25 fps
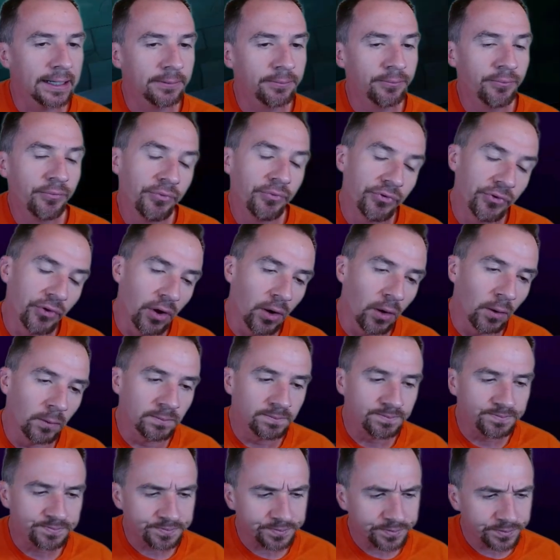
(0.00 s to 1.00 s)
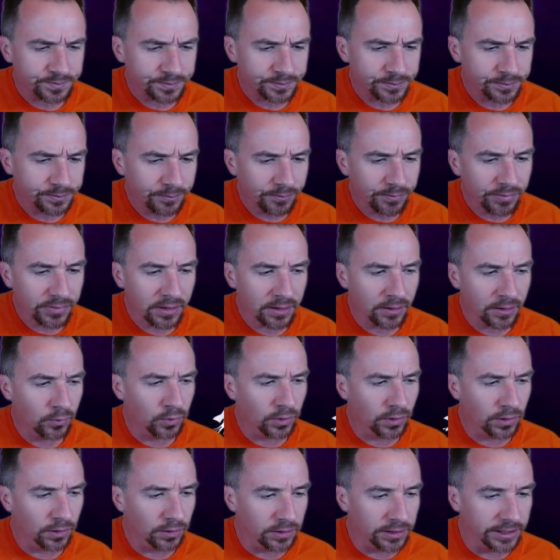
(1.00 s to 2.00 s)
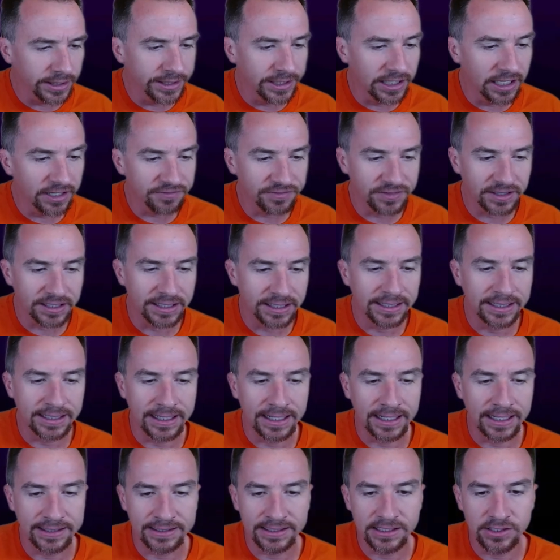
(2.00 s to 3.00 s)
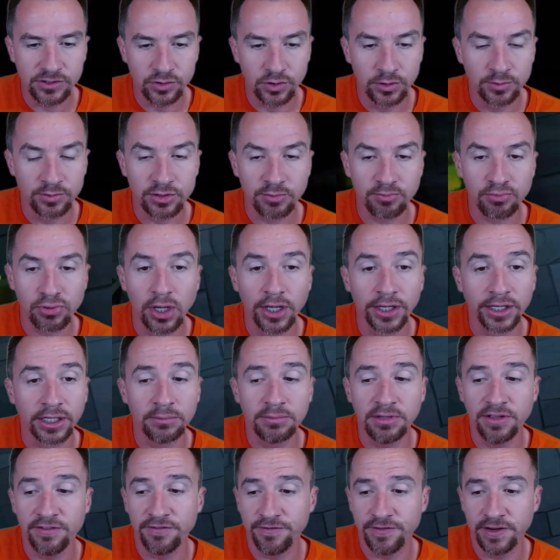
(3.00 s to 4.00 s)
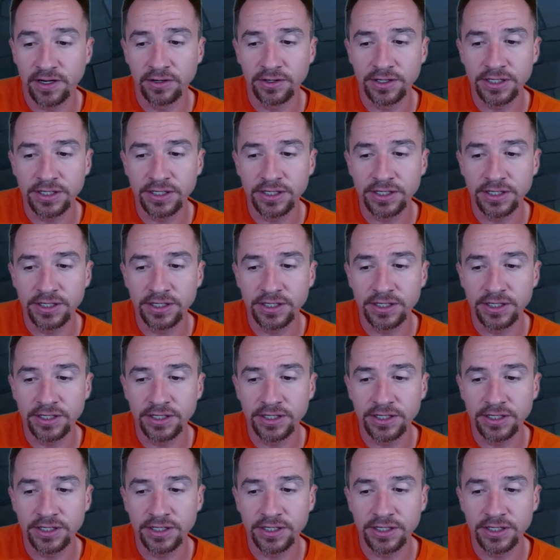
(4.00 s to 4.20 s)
So we're early enough that these rooms are probably going to be very